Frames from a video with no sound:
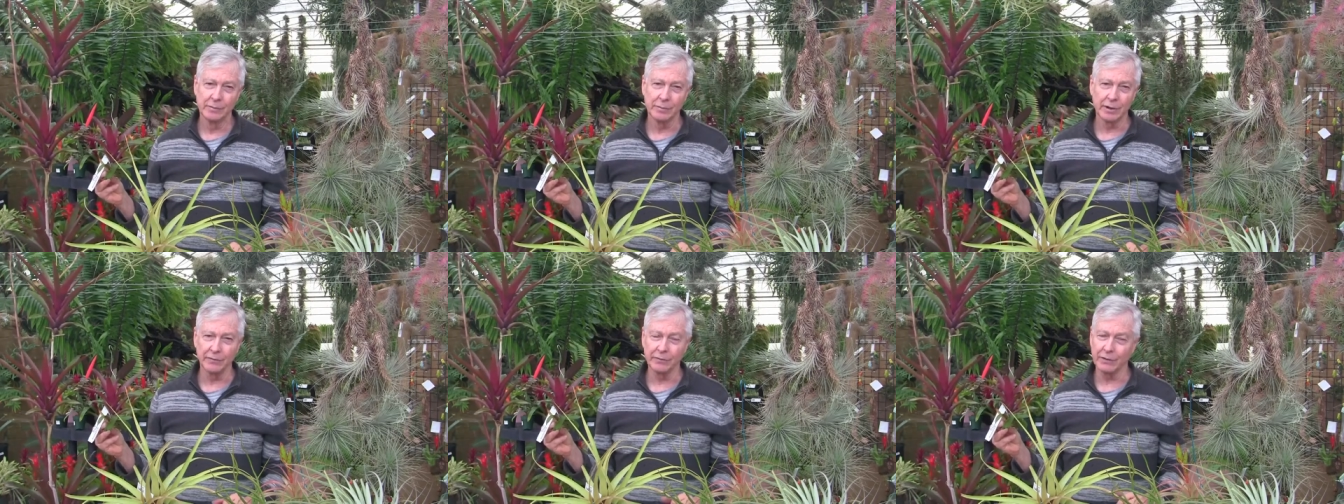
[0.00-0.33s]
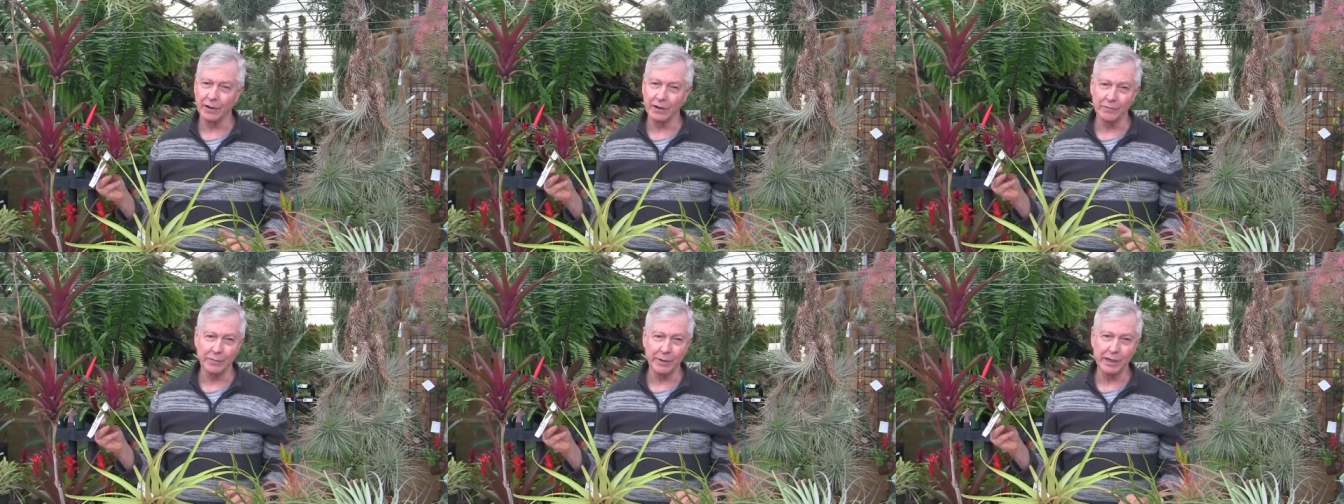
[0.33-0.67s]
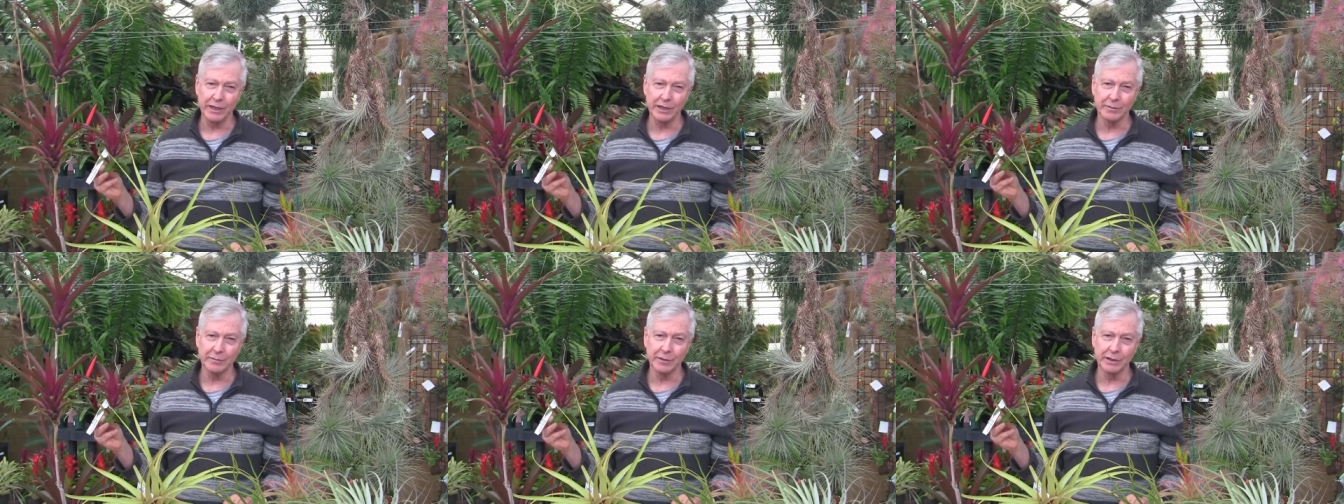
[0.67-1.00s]
But if you have
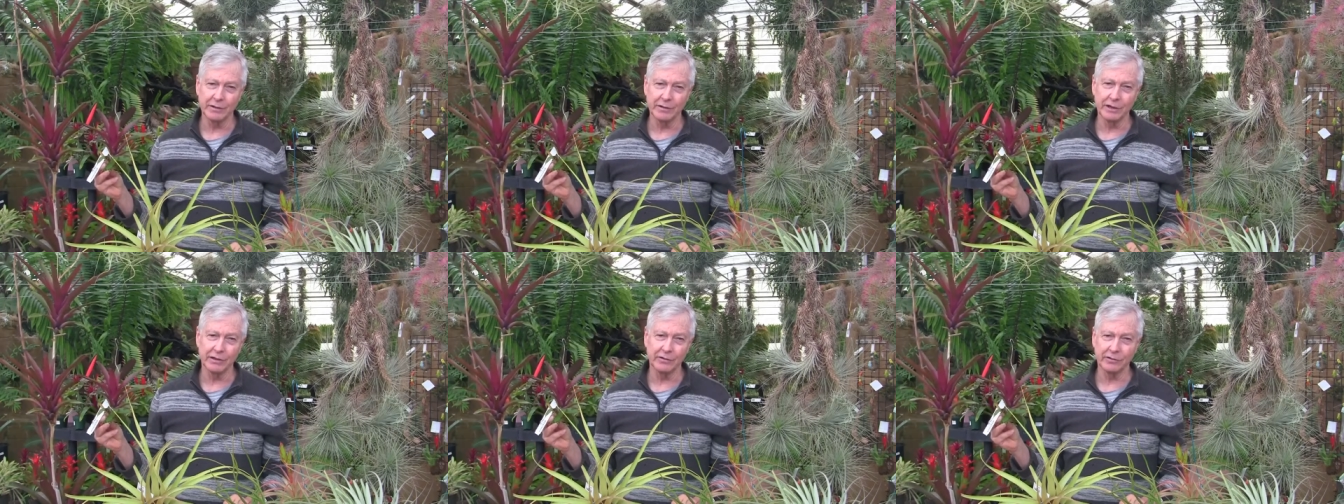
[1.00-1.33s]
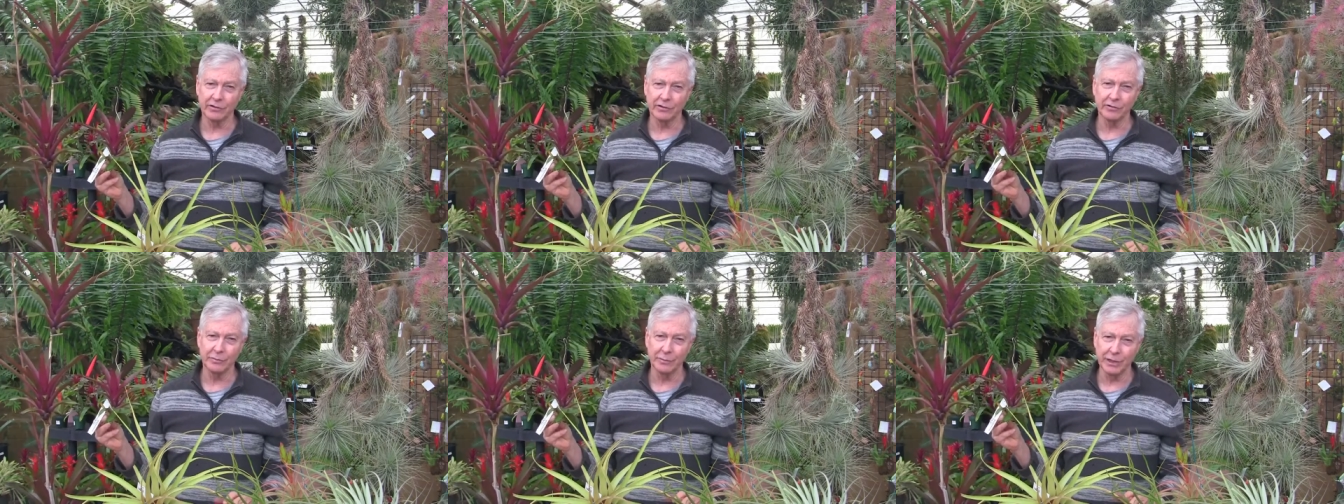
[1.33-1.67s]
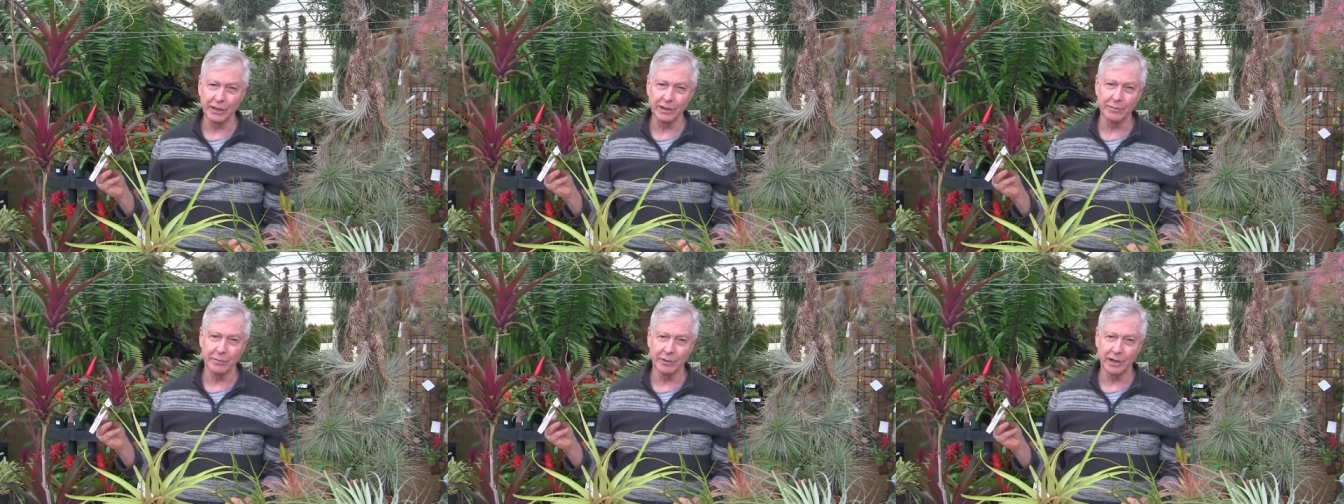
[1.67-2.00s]
medium conditions,
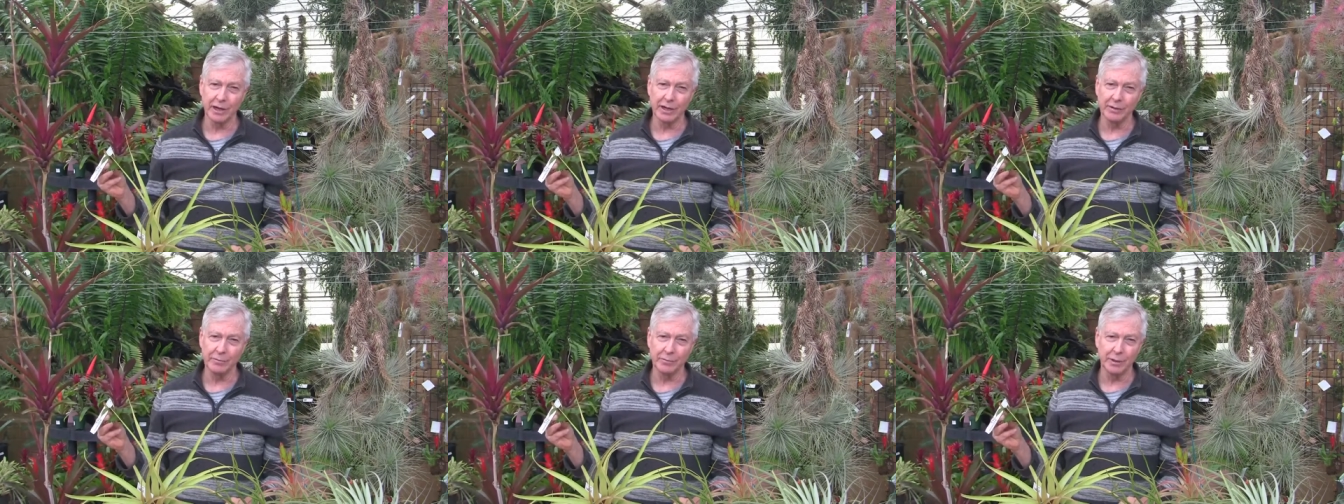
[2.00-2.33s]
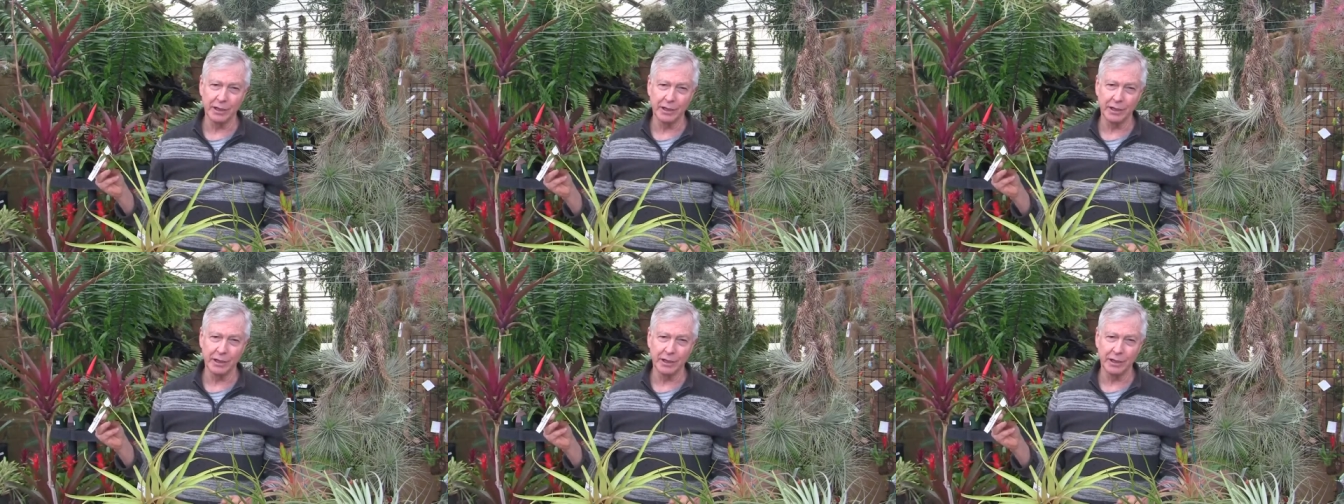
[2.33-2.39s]
medium light,